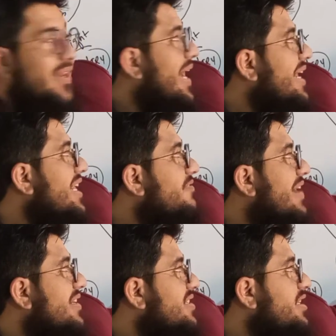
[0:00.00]
regarding if
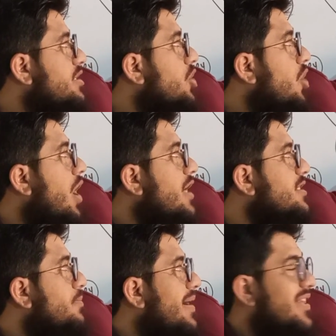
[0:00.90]
that disease is
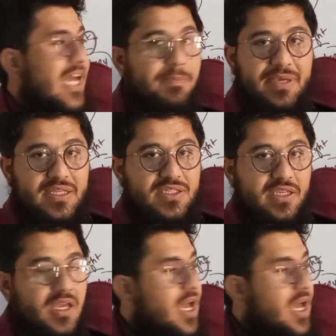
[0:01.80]
caused by the Gambianzi.